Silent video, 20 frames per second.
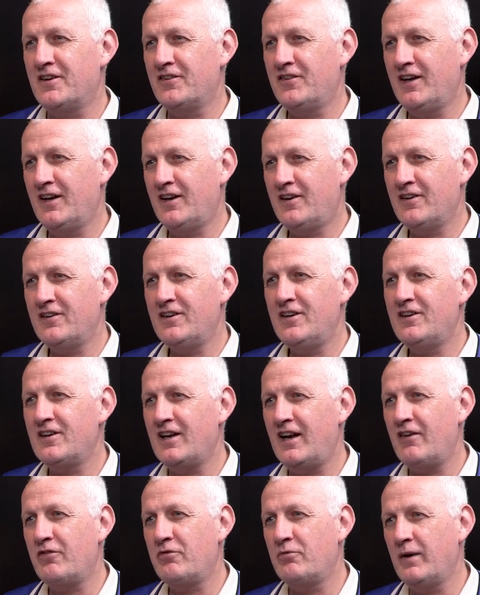I think because he's
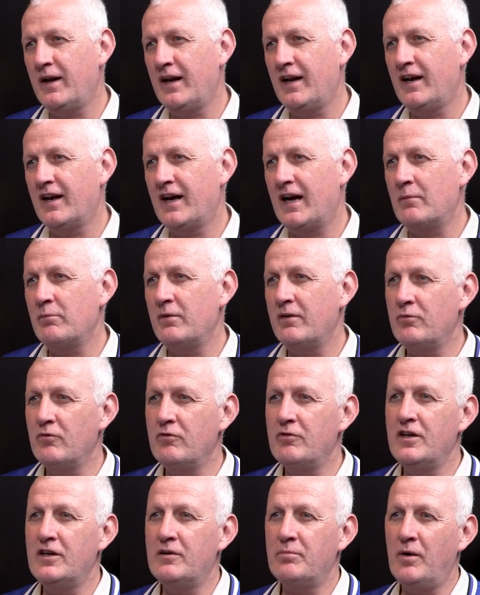a left winger, and we've
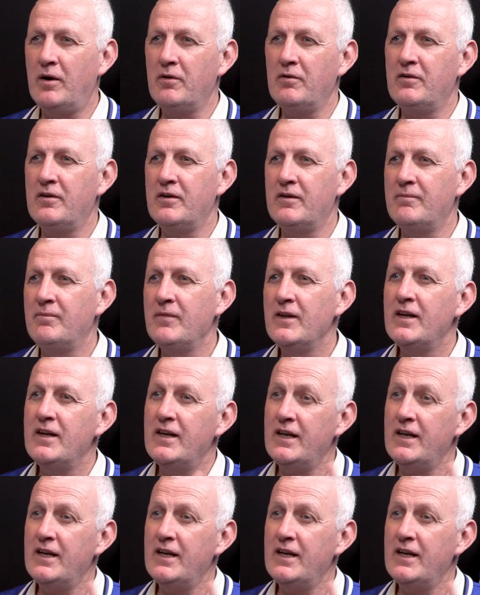already spoken